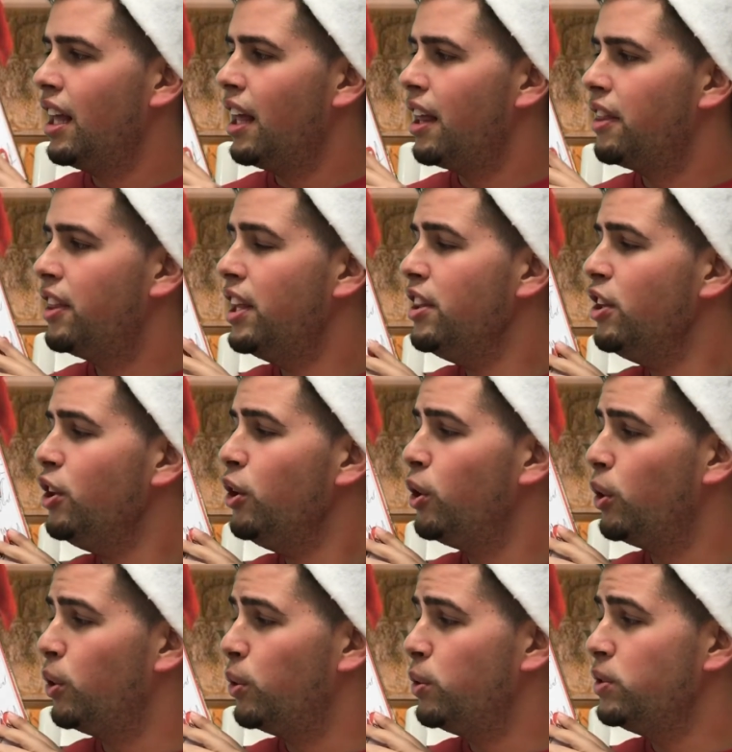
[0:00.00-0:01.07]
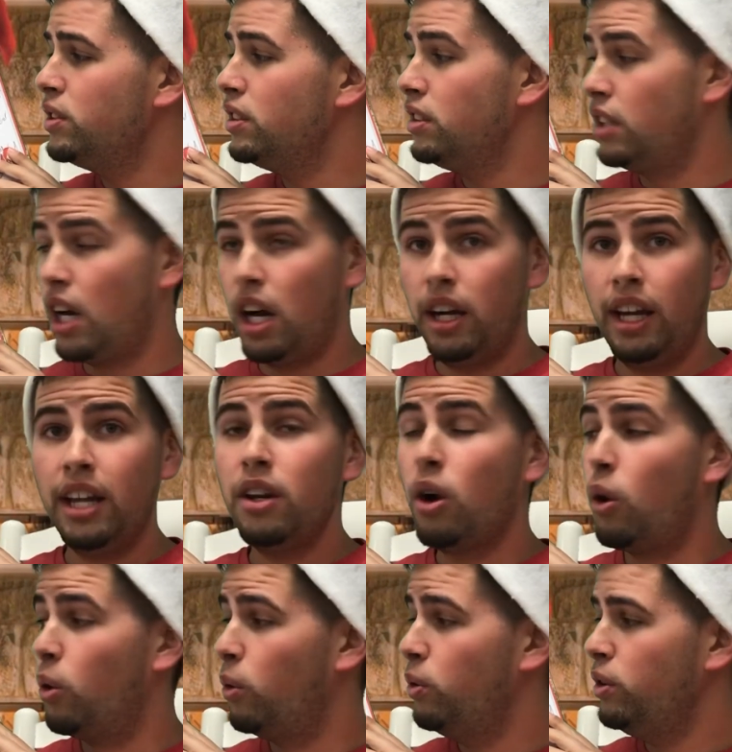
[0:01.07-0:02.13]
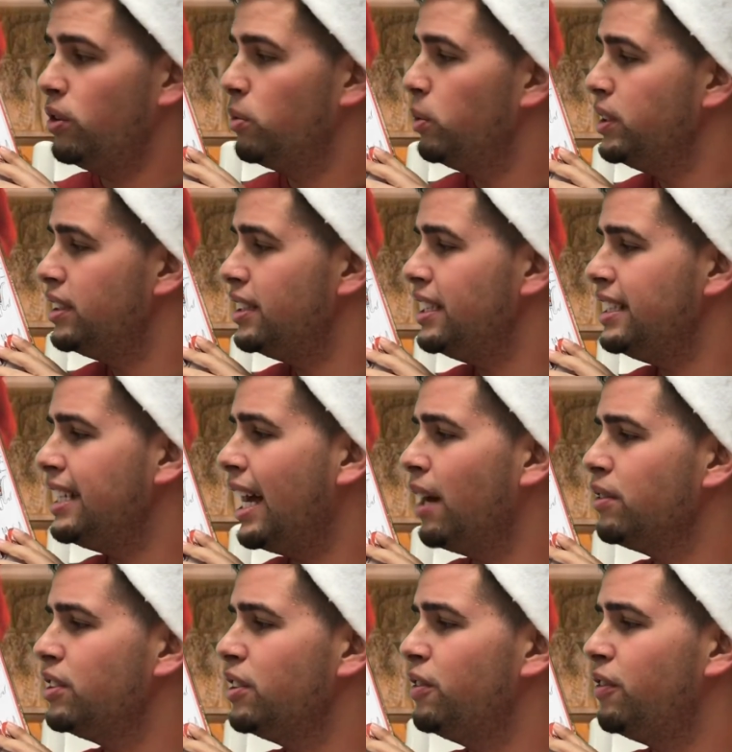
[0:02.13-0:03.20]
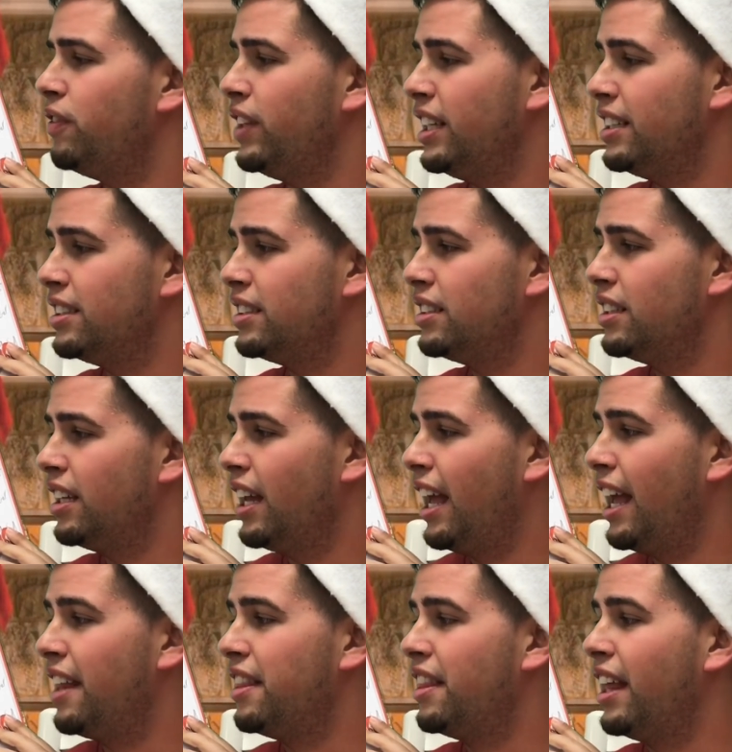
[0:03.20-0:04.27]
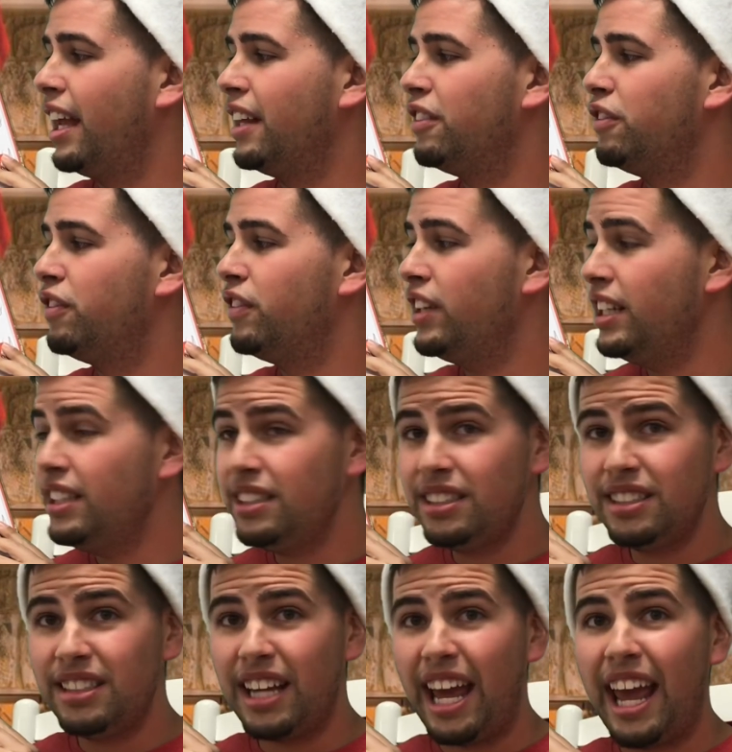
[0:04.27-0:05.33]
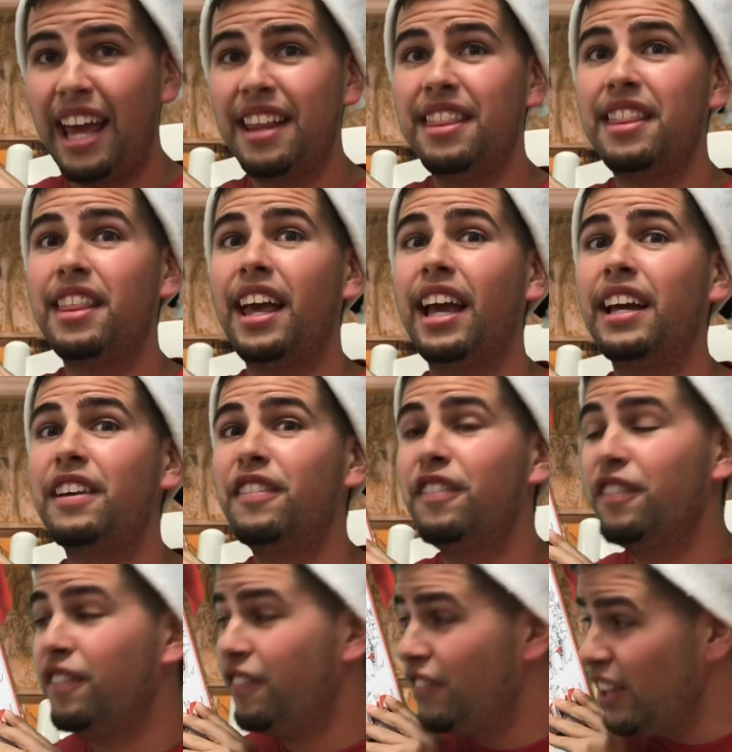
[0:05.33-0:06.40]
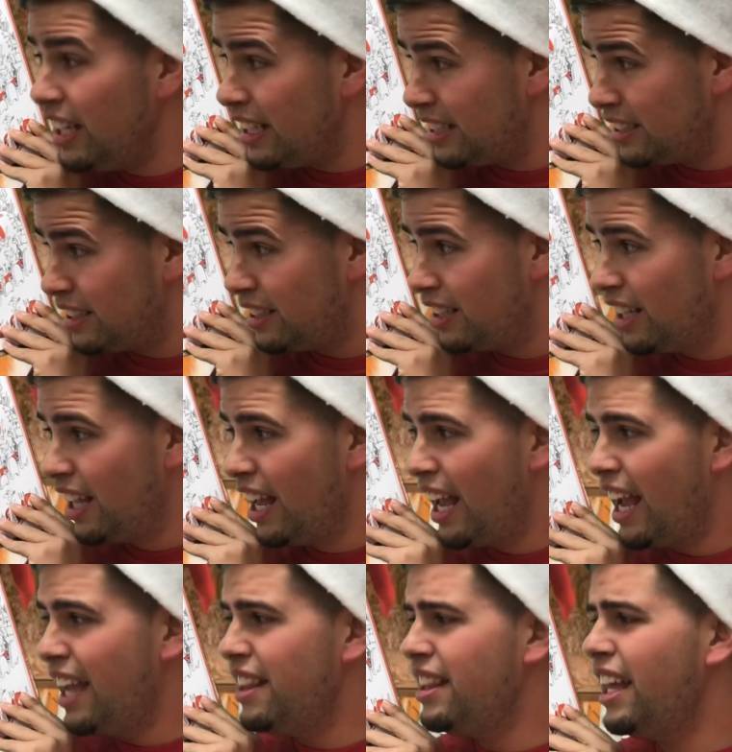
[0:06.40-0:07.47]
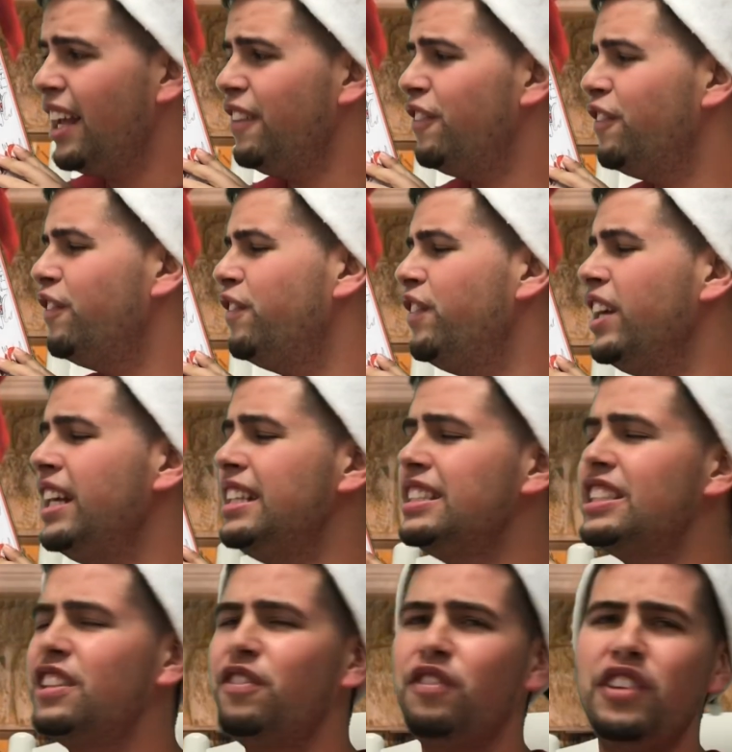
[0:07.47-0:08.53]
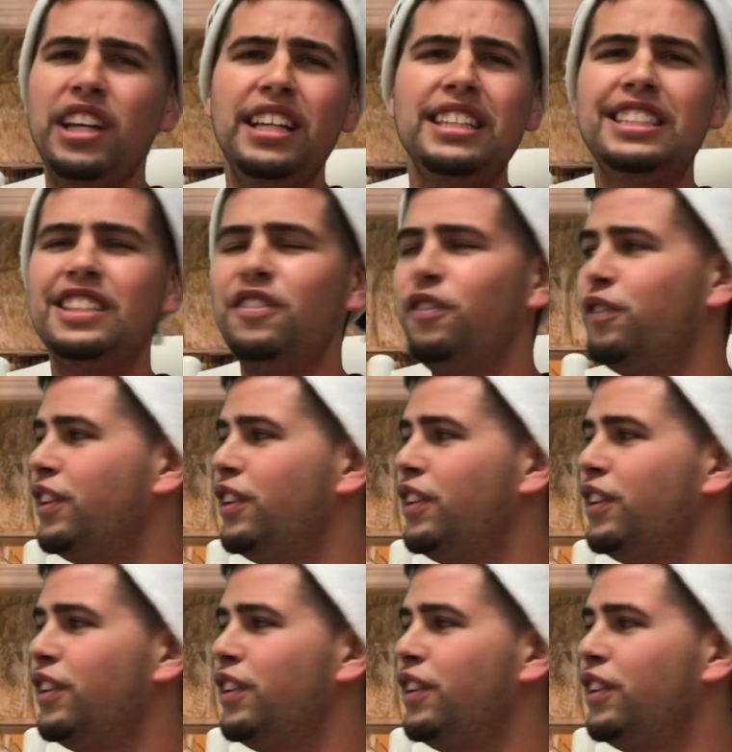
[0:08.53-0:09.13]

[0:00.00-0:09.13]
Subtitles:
Then the Whos, young and old, would sit down to feast, and they'd feast, and they'd feast, and they'd feast.